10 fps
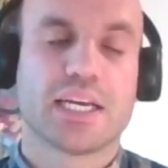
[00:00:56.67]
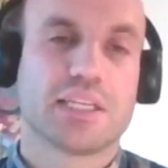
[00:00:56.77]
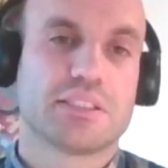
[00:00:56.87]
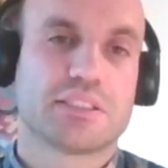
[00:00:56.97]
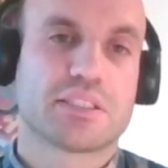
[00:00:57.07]

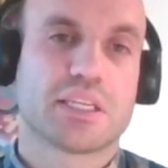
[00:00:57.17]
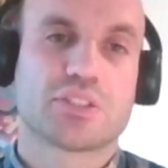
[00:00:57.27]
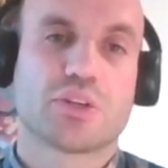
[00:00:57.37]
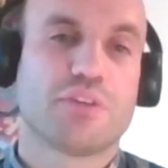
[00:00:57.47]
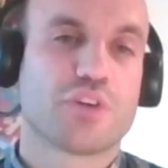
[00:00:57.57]
is a
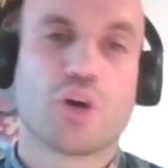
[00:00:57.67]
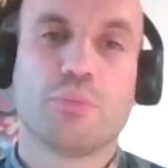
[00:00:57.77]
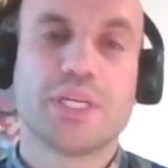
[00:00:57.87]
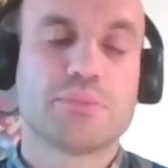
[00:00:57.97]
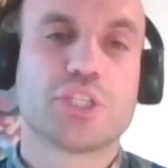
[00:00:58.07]
sort of a
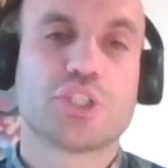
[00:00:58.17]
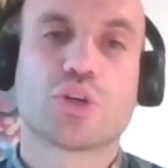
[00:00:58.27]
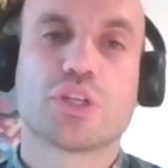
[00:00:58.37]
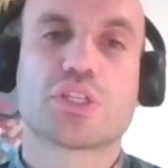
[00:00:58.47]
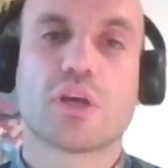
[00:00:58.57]
commitment to
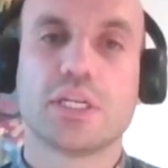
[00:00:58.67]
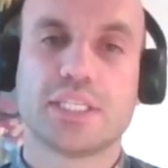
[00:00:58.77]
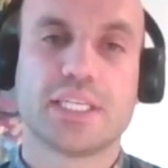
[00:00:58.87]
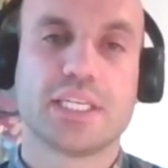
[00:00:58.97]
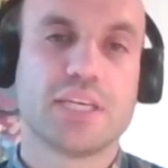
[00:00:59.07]

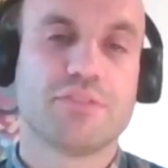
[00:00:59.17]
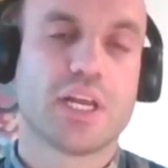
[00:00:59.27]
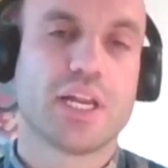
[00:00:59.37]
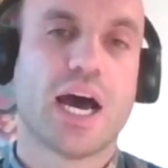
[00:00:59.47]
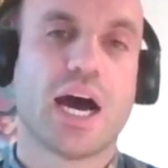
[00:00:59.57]
consolidate and
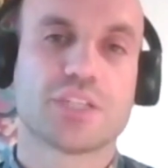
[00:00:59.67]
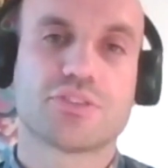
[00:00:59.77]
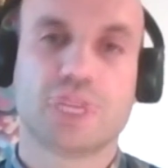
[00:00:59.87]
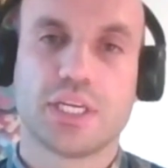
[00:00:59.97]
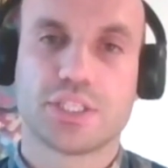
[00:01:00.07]
even
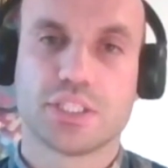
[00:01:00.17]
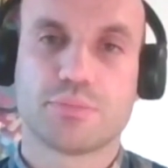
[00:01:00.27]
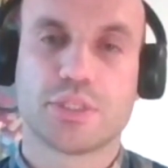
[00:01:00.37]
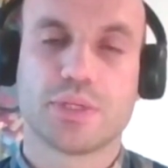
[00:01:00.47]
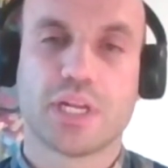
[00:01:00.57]
enhance
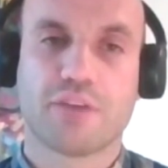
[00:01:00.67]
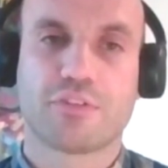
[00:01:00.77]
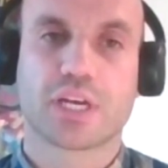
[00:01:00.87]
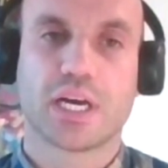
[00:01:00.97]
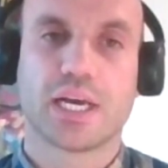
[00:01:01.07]
relations between
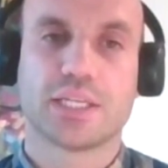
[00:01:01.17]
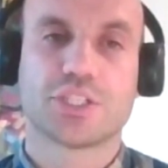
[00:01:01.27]
Africa